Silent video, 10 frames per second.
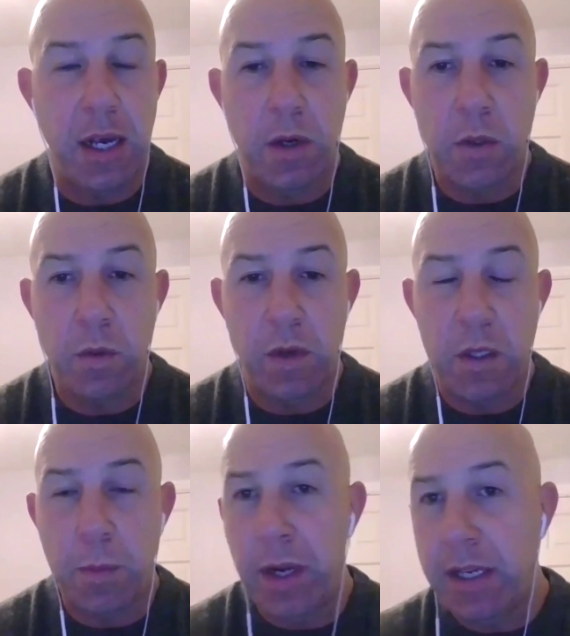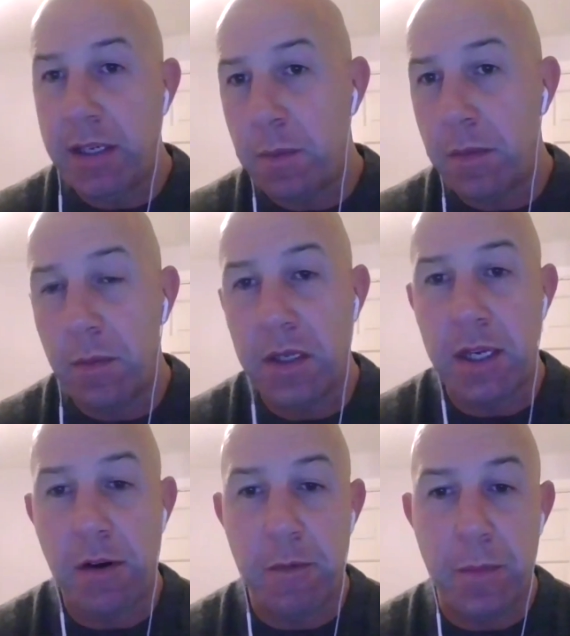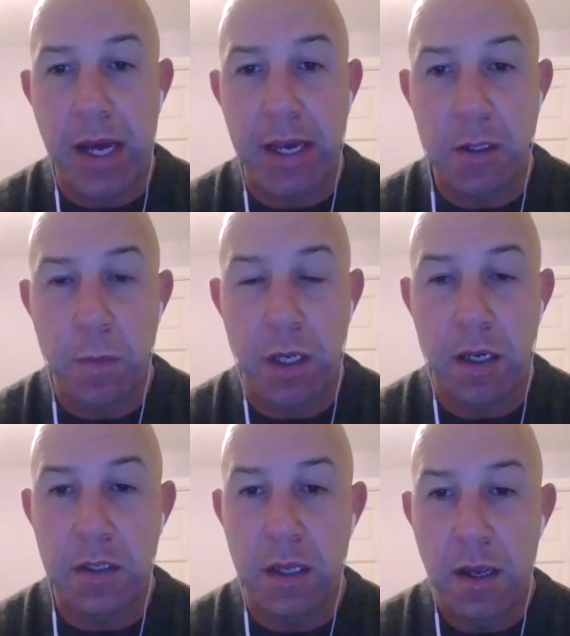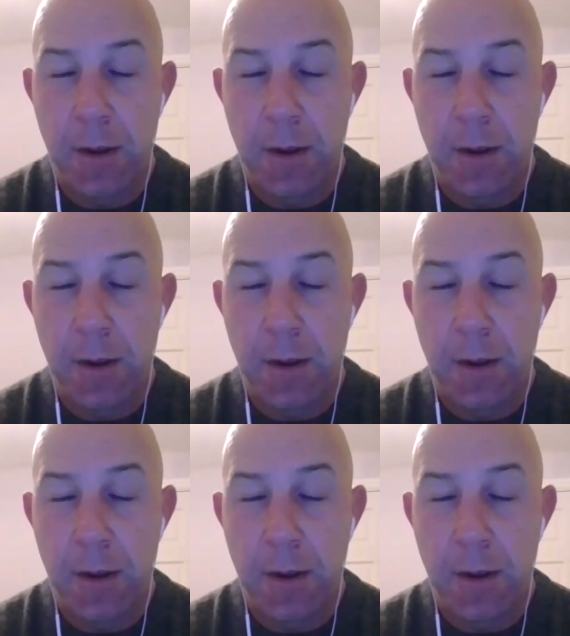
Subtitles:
which pleased myself and Bakes, because